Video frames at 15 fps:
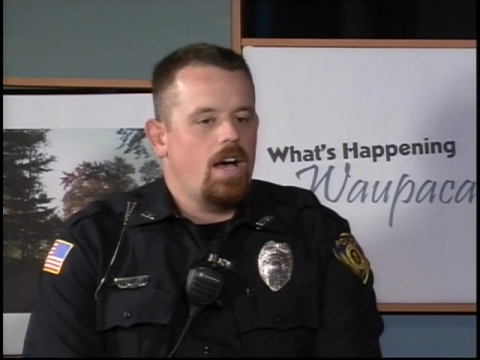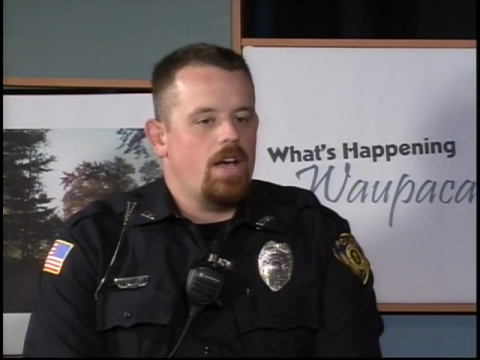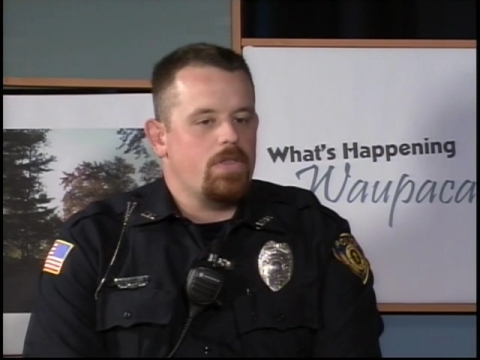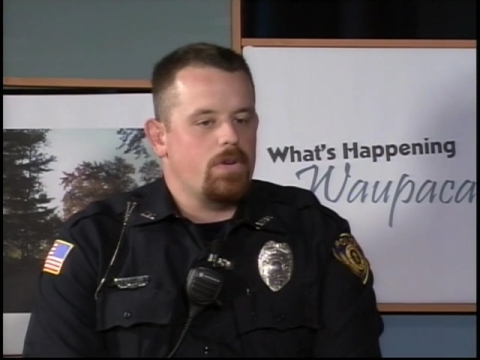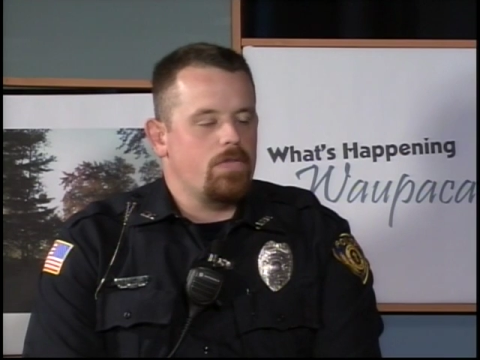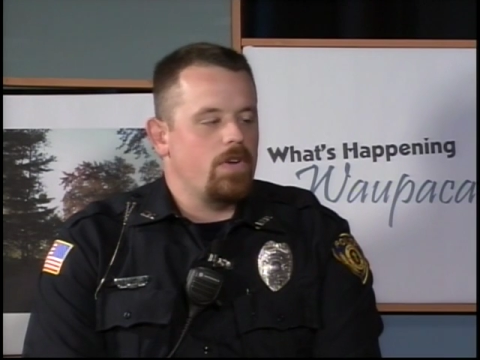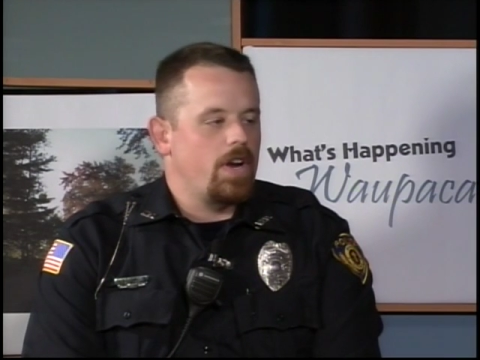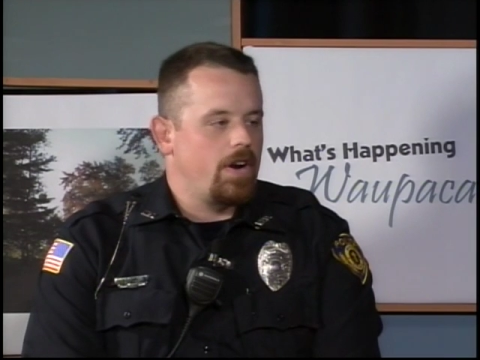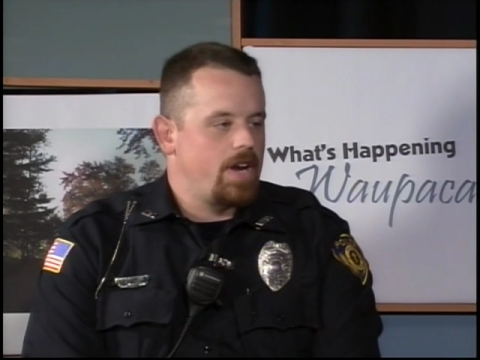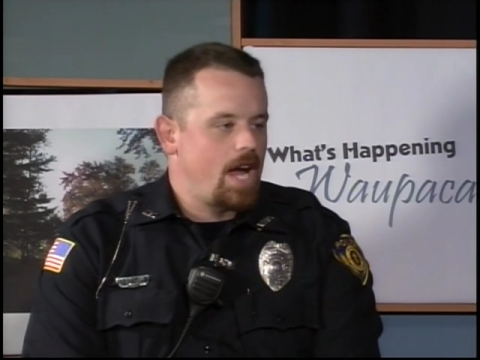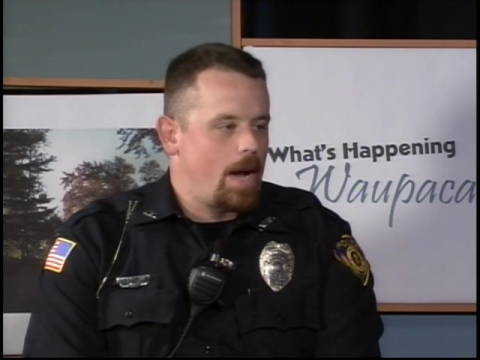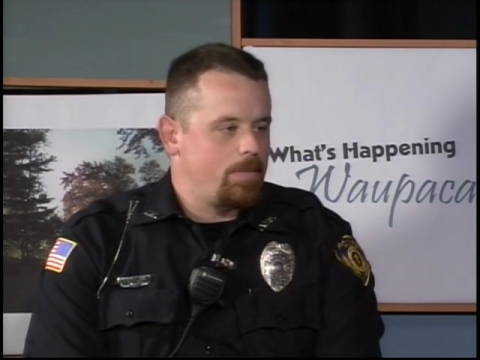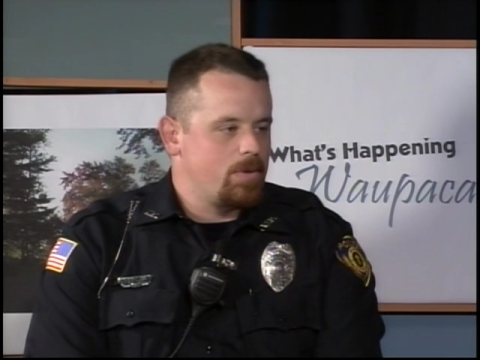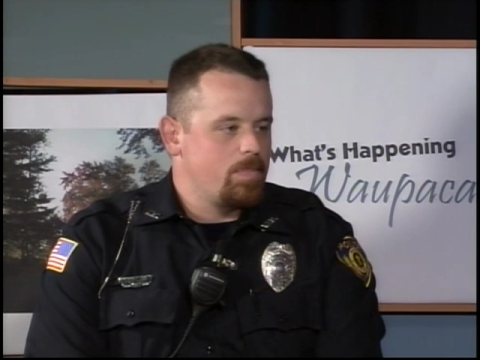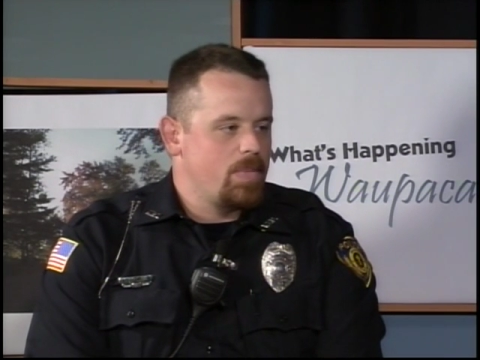They're very
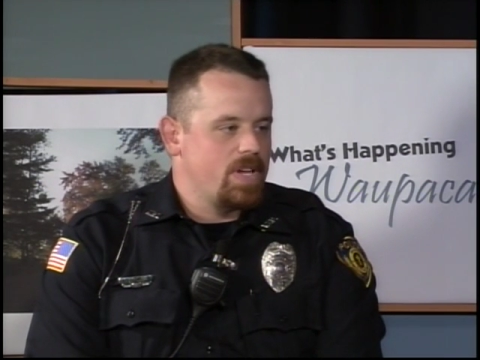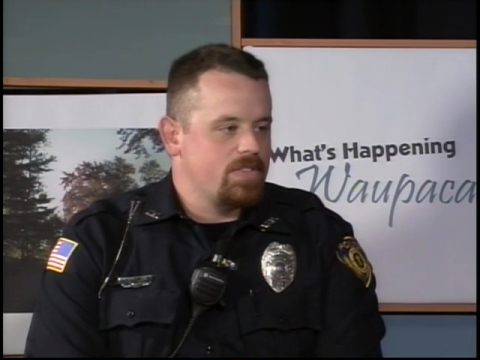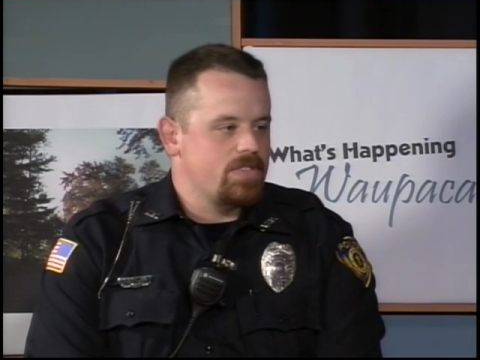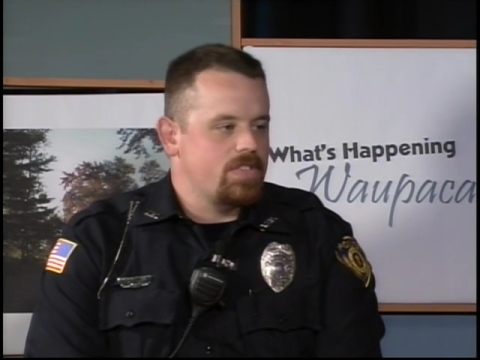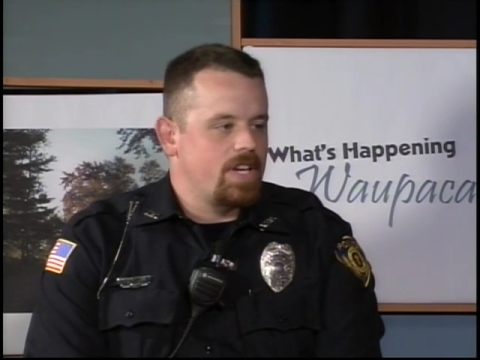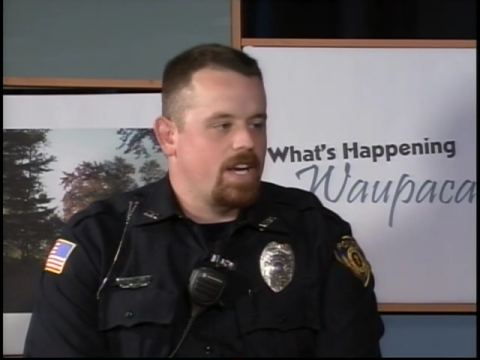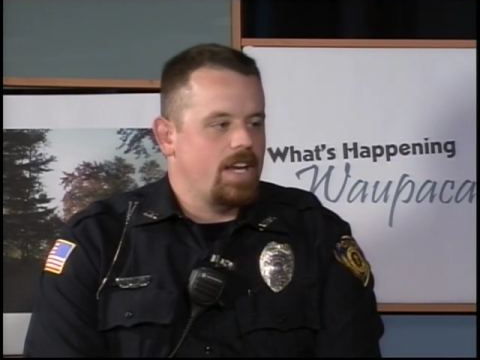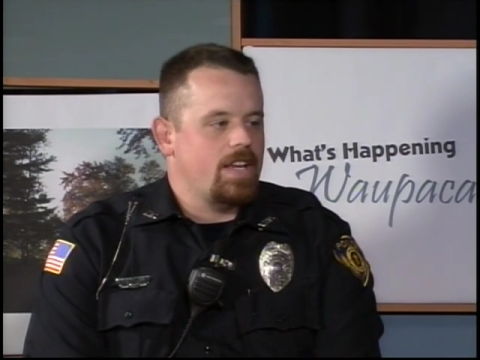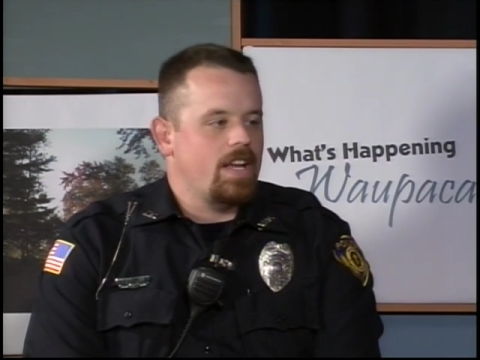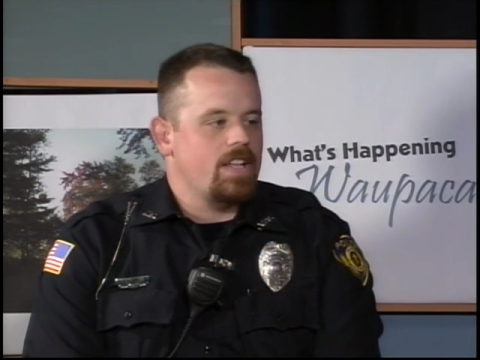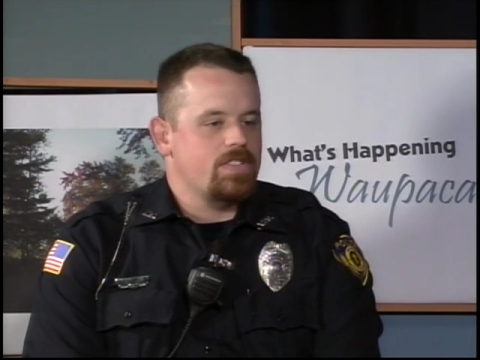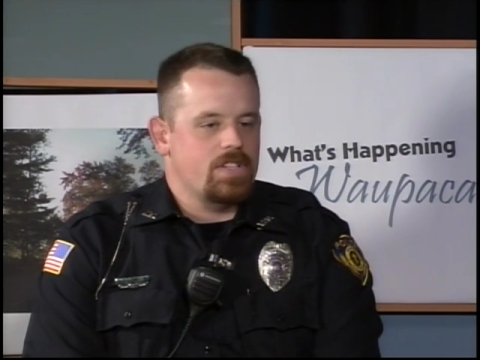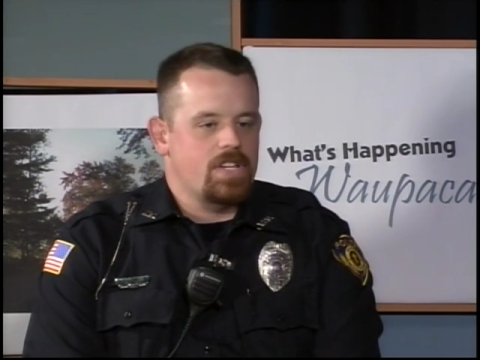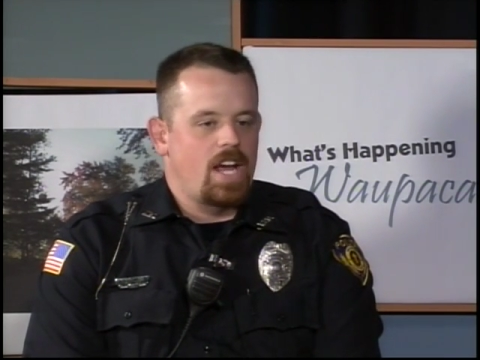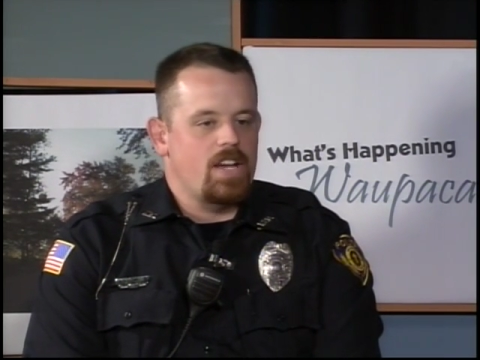optimistic.
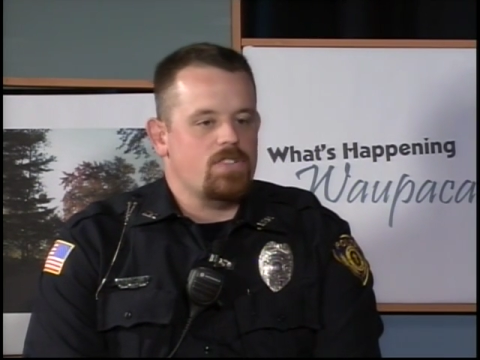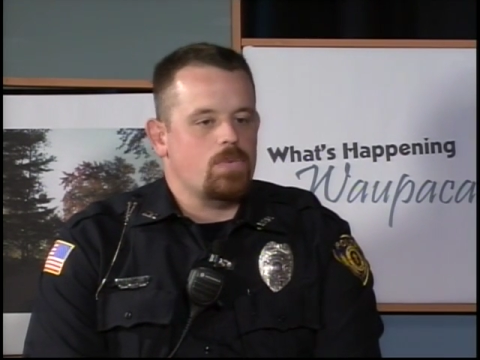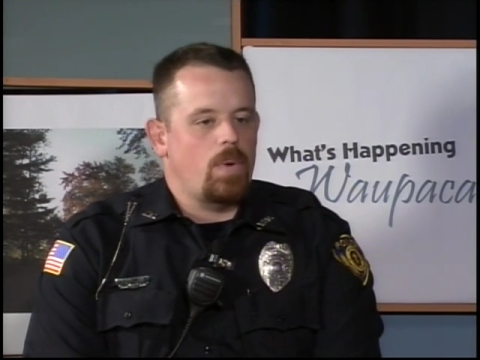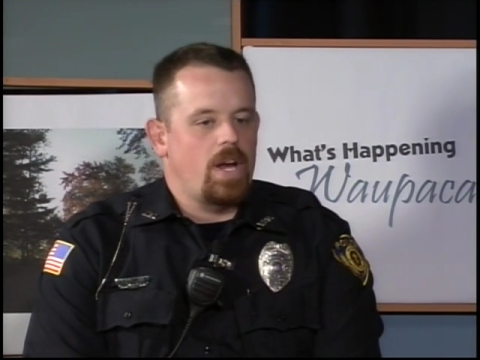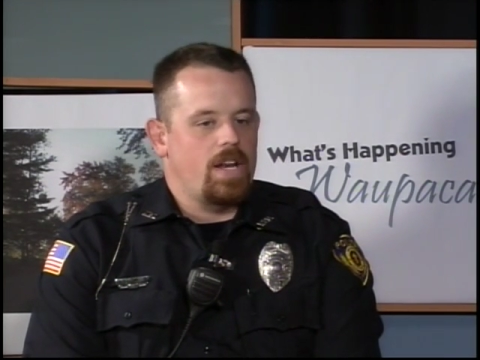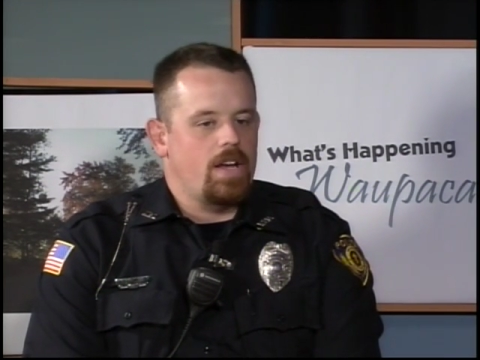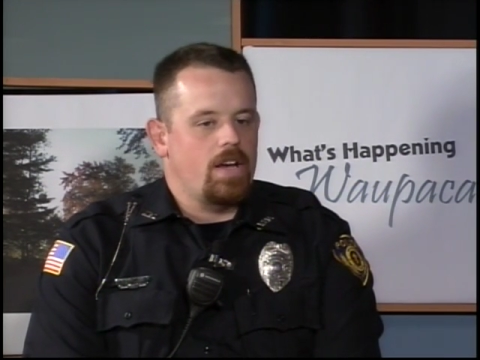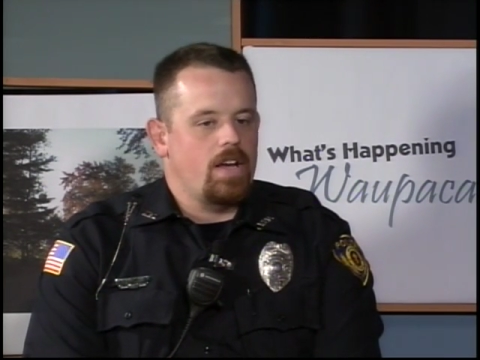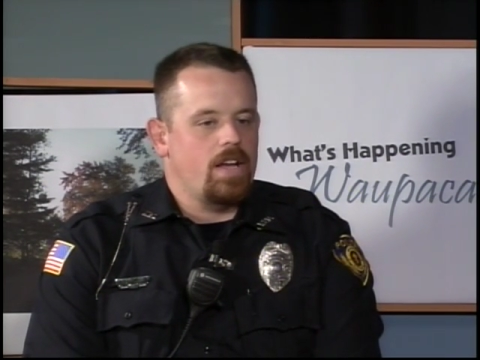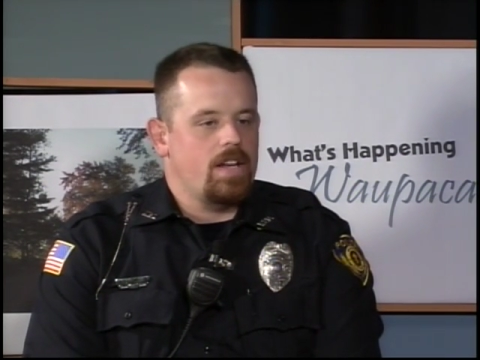It's a nice way to,